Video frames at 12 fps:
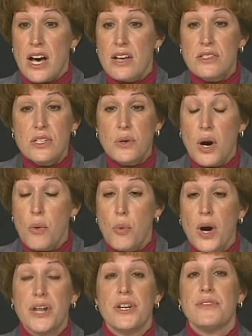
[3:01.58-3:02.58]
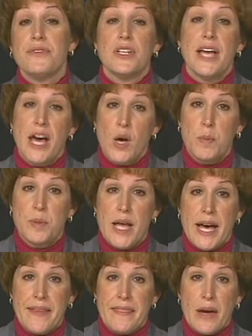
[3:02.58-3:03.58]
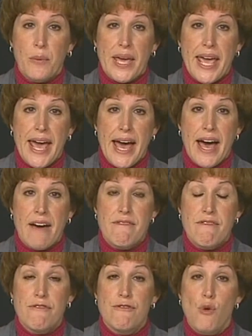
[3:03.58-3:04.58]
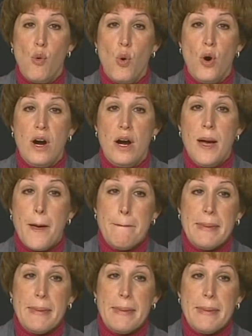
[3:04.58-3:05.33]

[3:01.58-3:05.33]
also a wonderful helpline that we have for